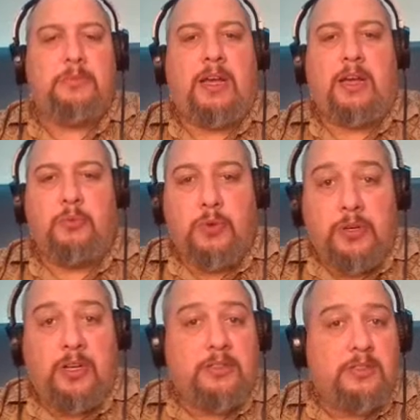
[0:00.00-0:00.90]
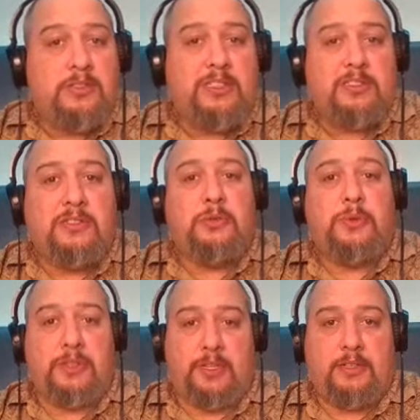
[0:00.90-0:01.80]
I would not suggest doing
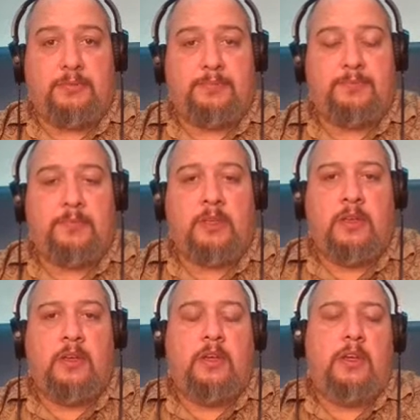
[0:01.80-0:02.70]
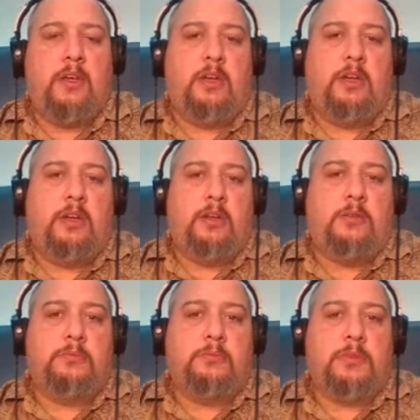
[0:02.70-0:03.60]
that.
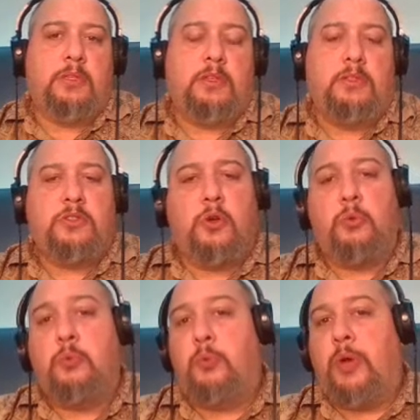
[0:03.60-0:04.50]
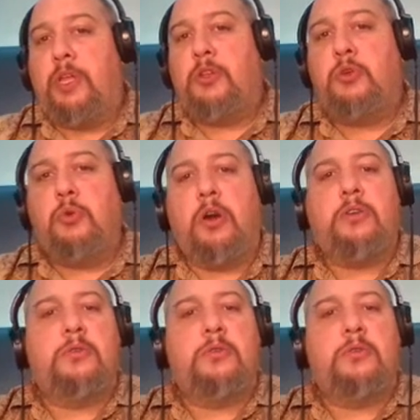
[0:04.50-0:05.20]
So when you are